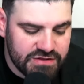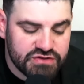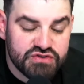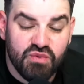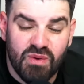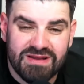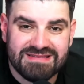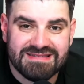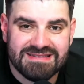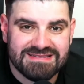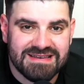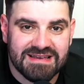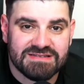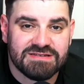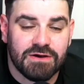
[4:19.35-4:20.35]

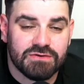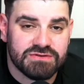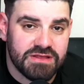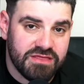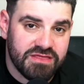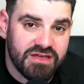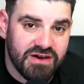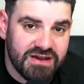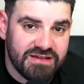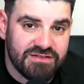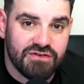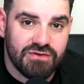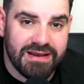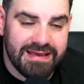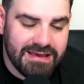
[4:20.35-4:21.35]
26 goals in
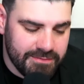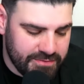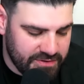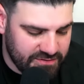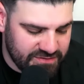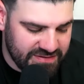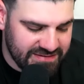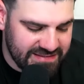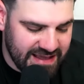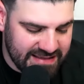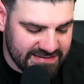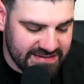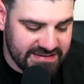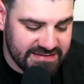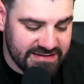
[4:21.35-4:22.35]
32 league appearances
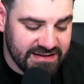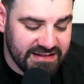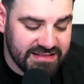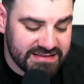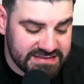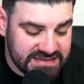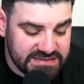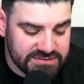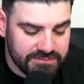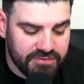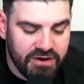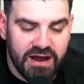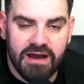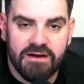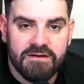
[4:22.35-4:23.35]
that season, and in the season
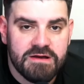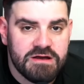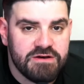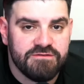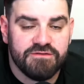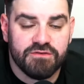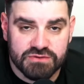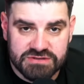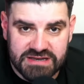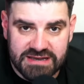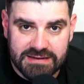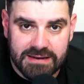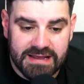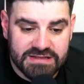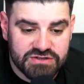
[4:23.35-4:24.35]
prior,
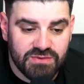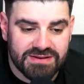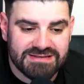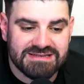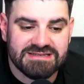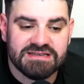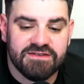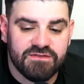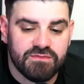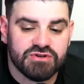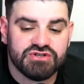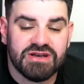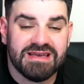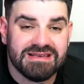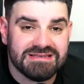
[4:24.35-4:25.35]
14 in 27,
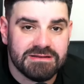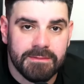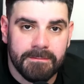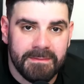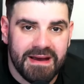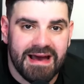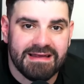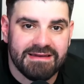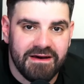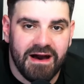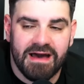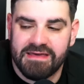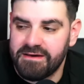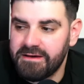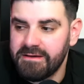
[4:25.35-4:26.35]
which isn't bad
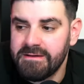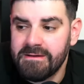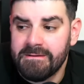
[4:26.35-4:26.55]
either.